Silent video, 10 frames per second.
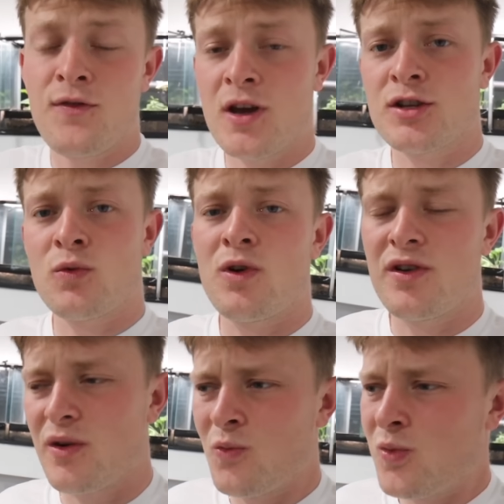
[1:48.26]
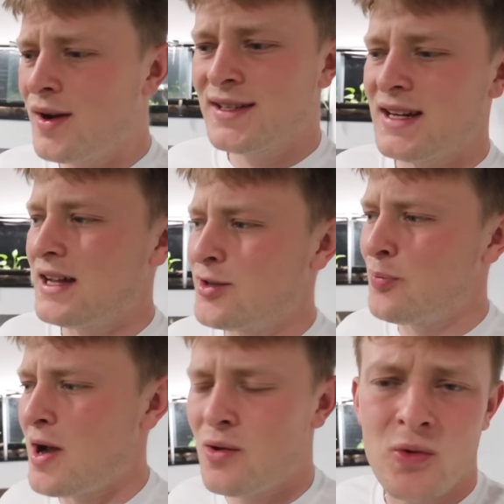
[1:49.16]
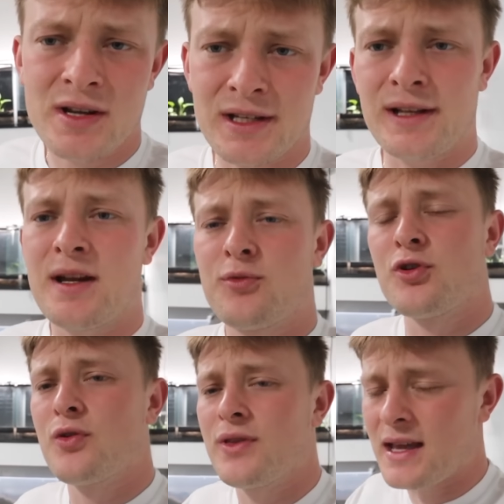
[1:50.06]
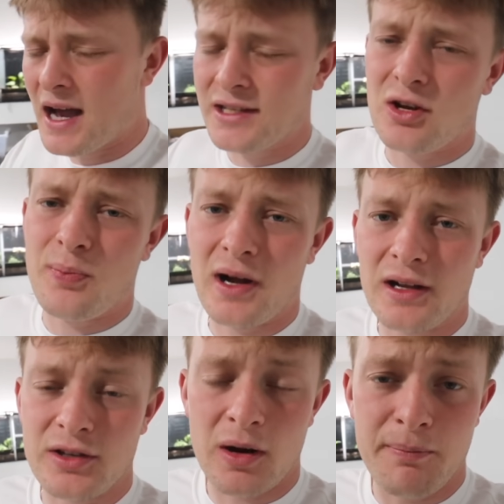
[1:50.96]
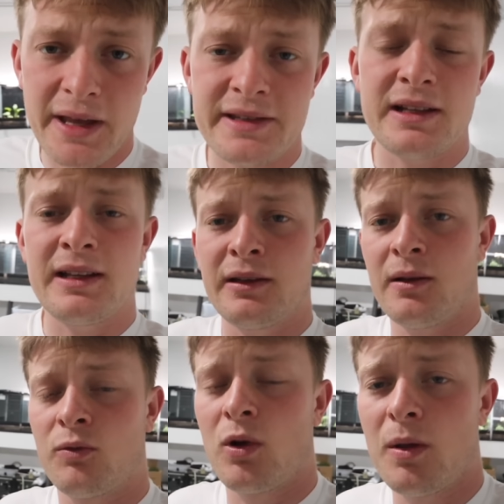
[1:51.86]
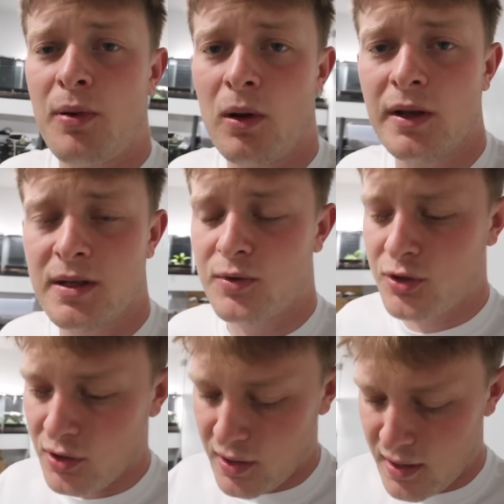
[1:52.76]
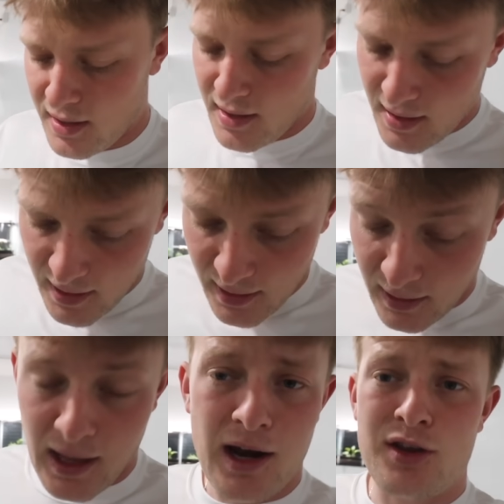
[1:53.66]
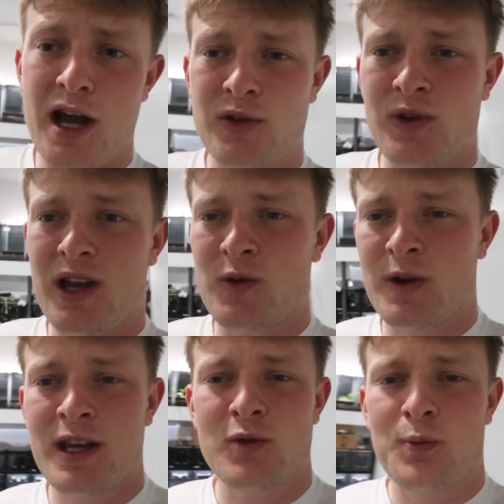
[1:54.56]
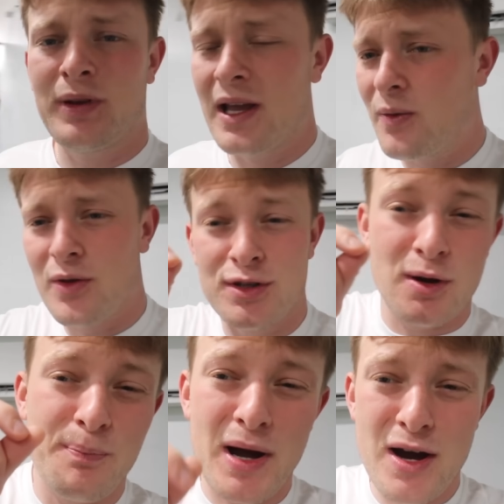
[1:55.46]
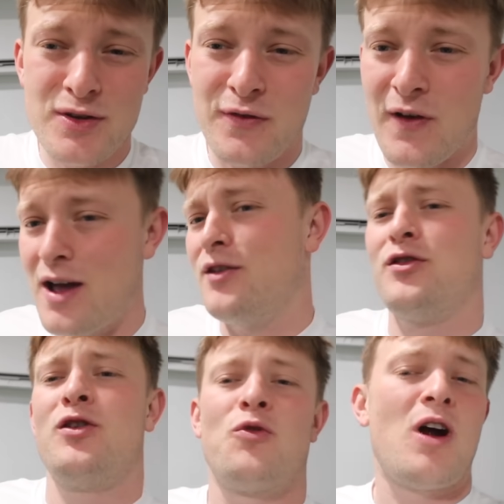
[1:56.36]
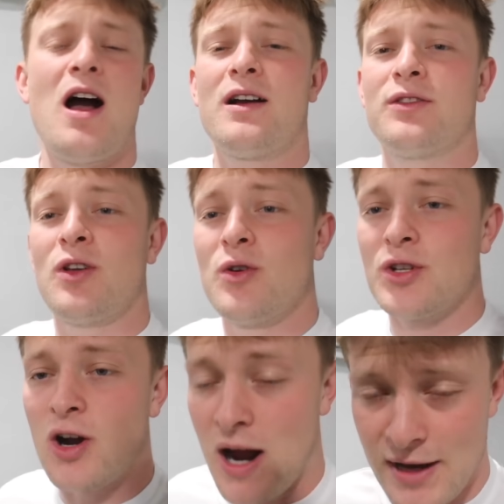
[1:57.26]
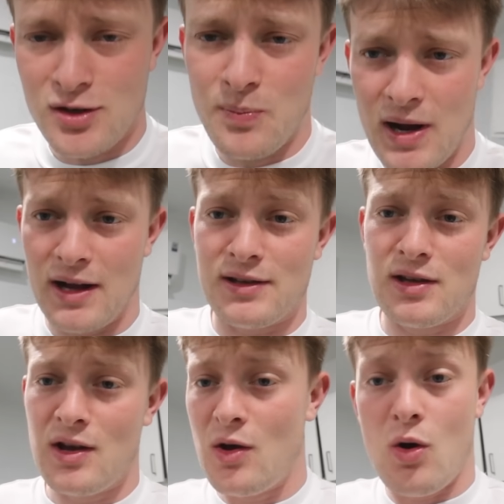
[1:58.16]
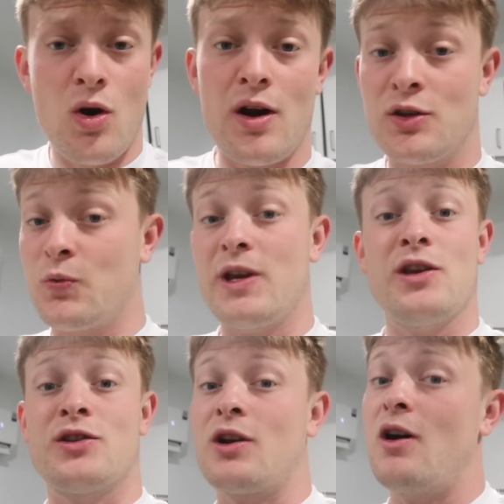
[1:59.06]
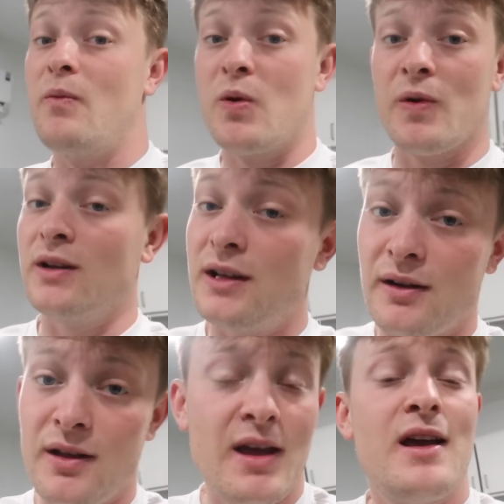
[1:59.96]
you guys are wondering what is an isopod and what is a cleanup crew, the isopods are basically little roly-polies. I'm sure a lot of you guys, when you guys were kids, were playing with those little bugs you'd find under a rock. Those are isopods, or as we used to call them when we were little,